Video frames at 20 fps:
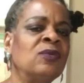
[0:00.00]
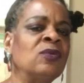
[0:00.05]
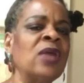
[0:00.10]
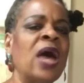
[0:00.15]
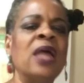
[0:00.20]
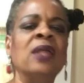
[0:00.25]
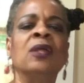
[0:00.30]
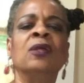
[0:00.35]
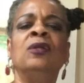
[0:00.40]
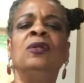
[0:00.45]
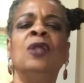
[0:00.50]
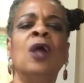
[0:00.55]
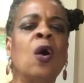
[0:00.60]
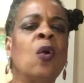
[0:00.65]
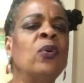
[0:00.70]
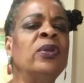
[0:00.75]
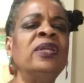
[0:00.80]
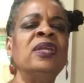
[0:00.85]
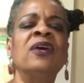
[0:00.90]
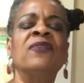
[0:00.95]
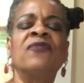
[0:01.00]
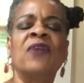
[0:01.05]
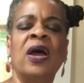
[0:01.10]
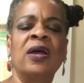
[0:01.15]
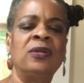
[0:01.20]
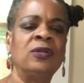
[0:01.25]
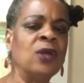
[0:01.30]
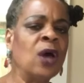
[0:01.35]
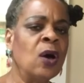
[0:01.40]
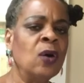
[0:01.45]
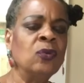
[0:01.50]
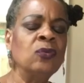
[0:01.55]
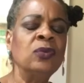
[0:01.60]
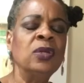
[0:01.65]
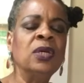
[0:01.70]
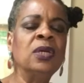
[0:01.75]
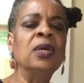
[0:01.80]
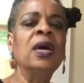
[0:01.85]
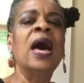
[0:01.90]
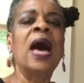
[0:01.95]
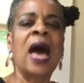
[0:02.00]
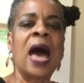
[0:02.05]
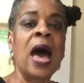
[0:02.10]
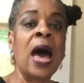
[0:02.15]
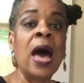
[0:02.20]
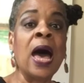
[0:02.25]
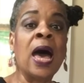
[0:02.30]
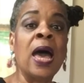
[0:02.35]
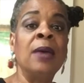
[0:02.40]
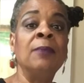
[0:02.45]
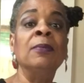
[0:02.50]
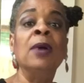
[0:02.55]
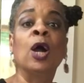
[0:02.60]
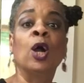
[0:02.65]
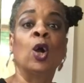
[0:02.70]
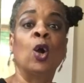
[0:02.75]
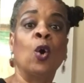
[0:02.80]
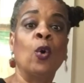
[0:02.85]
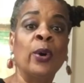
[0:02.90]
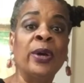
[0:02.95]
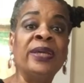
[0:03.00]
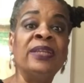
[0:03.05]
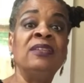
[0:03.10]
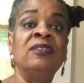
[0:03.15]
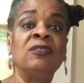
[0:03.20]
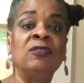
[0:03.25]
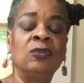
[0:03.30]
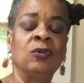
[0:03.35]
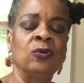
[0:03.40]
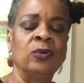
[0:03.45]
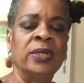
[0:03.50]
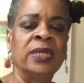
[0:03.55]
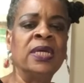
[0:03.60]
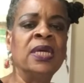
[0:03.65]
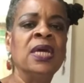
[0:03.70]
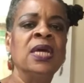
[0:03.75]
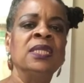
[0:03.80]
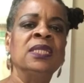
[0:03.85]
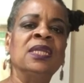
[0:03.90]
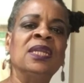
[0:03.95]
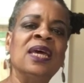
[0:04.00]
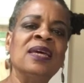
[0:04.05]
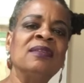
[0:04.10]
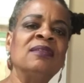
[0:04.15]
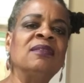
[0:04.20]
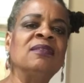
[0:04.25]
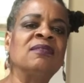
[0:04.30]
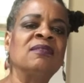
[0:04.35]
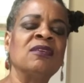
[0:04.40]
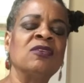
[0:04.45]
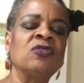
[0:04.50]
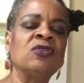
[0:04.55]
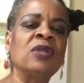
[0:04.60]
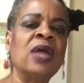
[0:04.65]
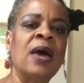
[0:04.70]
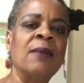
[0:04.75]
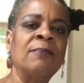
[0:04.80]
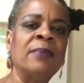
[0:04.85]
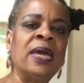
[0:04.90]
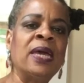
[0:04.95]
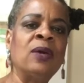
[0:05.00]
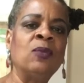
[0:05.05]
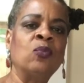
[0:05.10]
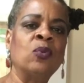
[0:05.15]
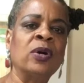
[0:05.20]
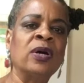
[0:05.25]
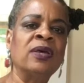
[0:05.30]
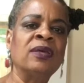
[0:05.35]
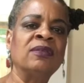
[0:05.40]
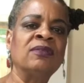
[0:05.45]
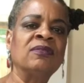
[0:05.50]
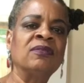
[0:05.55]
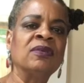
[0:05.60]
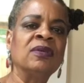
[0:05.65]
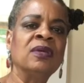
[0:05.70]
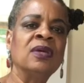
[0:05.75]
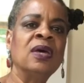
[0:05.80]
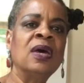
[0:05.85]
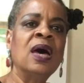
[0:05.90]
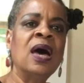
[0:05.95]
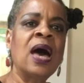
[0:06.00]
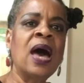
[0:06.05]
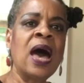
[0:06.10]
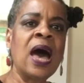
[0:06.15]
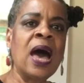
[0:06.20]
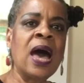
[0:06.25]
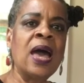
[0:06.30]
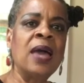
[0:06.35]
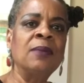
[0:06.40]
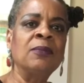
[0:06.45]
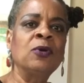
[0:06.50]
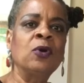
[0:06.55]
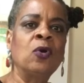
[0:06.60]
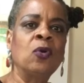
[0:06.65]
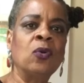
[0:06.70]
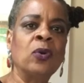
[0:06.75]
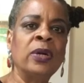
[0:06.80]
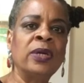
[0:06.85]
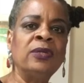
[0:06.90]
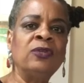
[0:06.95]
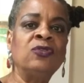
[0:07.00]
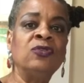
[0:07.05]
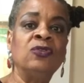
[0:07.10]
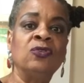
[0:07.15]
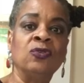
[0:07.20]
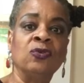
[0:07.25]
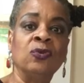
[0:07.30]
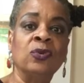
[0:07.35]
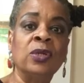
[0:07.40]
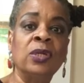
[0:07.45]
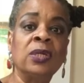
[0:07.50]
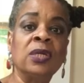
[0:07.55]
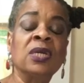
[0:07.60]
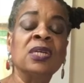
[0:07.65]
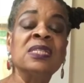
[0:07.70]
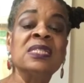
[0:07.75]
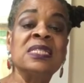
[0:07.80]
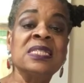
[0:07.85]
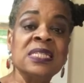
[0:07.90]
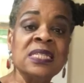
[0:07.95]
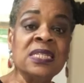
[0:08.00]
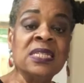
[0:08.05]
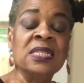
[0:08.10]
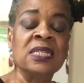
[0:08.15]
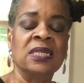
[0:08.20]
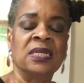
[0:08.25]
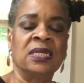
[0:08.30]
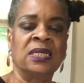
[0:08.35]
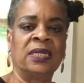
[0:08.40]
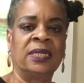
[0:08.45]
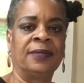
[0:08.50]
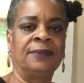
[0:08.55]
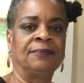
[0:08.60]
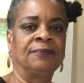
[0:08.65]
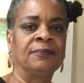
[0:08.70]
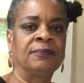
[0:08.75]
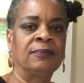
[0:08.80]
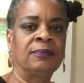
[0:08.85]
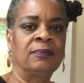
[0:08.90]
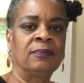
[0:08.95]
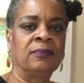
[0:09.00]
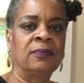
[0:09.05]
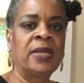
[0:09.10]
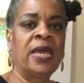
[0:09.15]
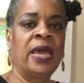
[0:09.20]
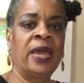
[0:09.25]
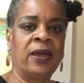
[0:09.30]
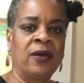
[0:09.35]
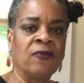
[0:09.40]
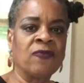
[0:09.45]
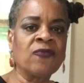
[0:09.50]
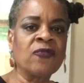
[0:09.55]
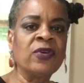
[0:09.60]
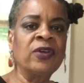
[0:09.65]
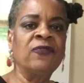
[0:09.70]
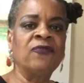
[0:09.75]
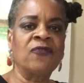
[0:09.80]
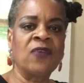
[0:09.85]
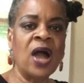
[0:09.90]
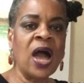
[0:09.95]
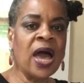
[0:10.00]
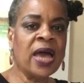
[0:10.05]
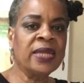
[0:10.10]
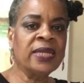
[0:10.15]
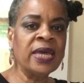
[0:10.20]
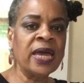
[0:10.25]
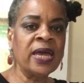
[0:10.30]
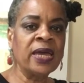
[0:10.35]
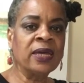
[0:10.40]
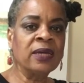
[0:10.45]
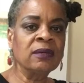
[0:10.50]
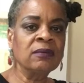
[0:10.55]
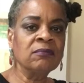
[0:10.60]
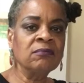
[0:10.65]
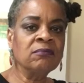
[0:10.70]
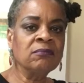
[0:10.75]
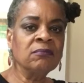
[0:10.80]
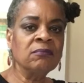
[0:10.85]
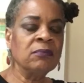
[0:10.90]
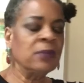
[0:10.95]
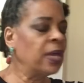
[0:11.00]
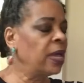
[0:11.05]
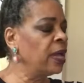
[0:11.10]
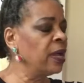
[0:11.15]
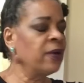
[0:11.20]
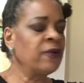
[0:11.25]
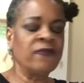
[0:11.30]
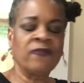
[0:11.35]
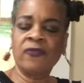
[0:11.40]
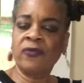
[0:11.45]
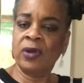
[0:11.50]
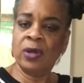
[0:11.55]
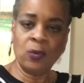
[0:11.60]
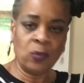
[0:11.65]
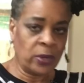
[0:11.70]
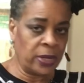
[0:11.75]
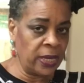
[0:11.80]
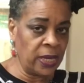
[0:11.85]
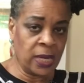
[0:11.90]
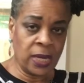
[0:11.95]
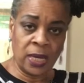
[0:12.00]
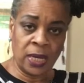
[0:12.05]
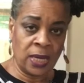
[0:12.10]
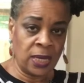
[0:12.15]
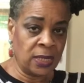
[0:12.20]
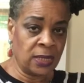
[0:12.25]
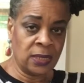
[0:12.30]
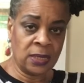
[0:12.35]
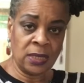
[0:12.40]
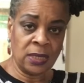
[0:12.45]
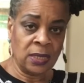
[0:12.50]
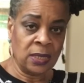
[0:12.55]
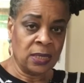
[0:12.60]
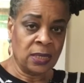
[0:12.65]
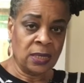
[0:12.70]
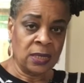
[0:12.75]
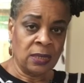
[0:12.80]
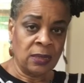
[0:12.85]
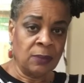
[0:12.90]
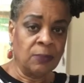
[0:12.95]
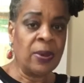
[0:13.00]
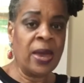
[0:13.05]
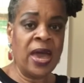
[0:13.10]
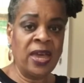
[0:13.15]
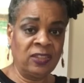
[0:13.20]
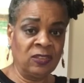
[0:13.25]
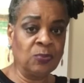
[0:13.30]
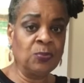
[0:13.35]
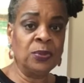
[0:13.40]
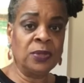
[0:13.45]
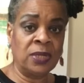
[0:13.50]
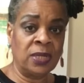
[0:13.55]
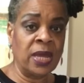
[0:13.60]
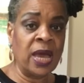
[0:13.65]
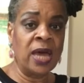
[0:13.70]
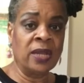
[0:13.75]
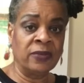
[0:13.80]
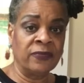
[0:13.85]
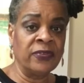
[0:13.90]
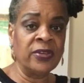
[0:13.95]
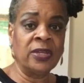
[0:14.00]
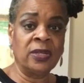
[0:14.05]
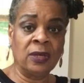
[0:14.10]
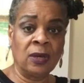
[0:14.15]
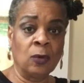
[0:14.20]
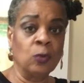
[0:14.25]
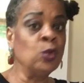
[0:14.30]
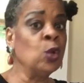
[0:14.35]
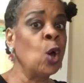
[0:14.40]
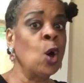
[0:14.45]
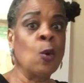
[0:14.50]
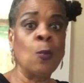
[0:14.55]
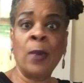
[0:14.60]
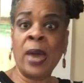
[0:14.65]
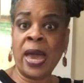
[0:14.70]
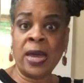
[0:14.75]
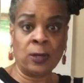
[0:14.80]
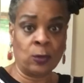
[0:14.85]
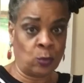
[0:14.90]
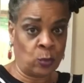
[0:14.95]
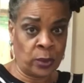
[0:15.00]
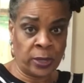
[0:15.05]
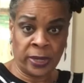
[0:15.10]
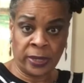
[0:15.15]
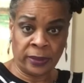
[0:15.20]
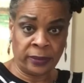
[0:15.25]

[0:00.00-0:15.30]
I know enough, I don't, I'm going to do it. The next decision I made was, I'm going to do it consistently. Every Friday, every weekend, Pat's putting out a video no matter what.